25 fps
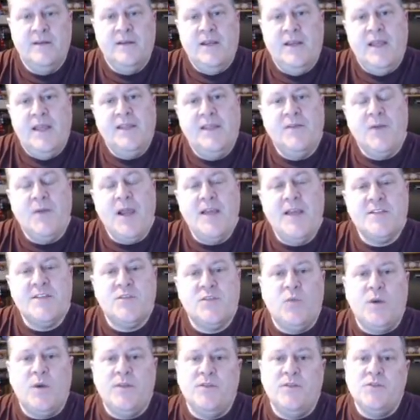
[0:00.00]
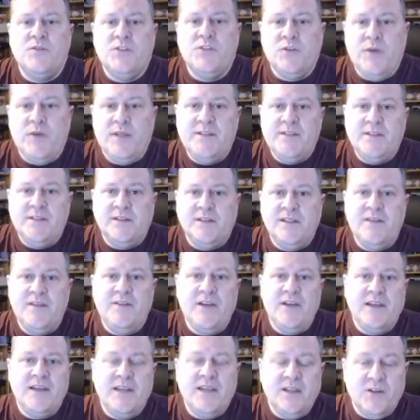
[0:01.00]
And they were asked what they're doing to
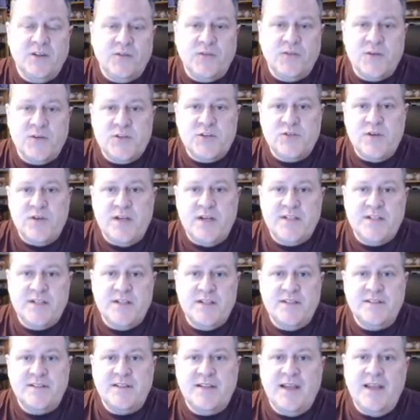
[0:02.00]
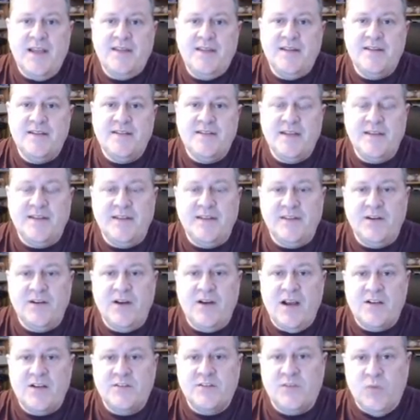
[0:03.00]
alleviate killer frustrations, and they said that
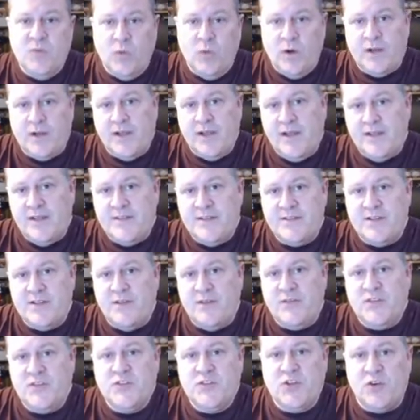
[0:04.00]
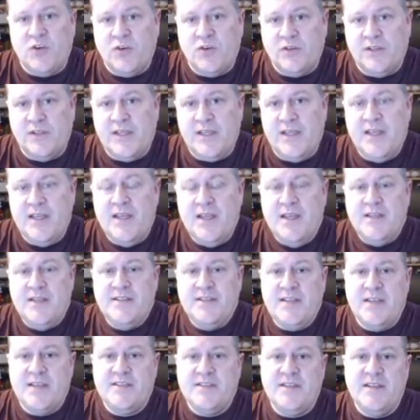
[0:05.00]
they're actually working on stuff internally,
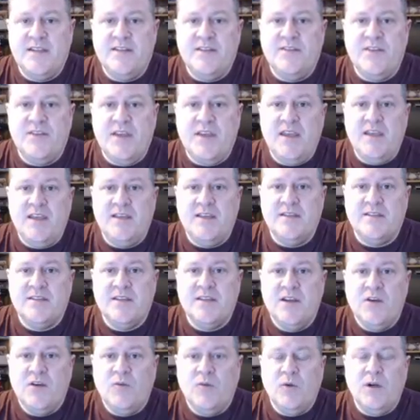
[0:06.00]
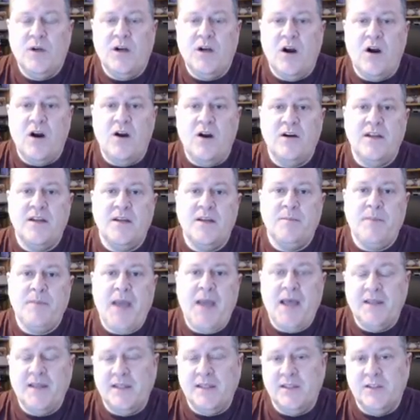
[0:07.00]
testing things, regarding
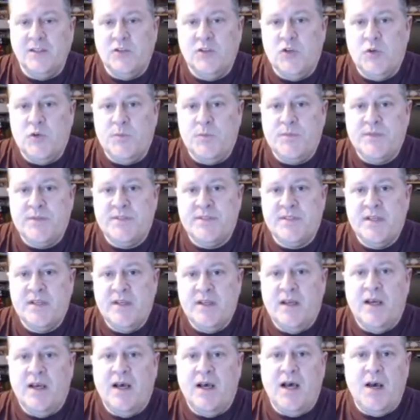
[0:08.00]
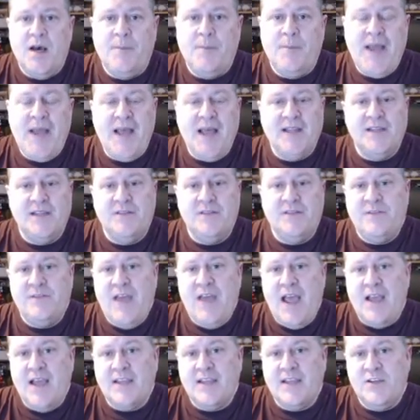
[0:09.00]
pallet loops, uh, pallet
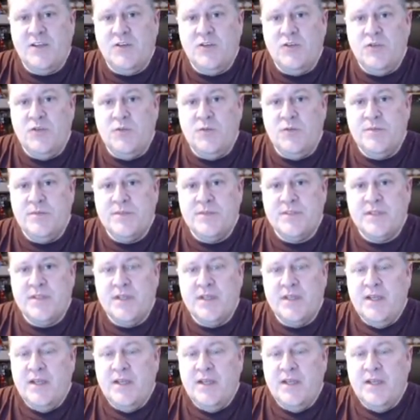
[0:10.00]
vacuums,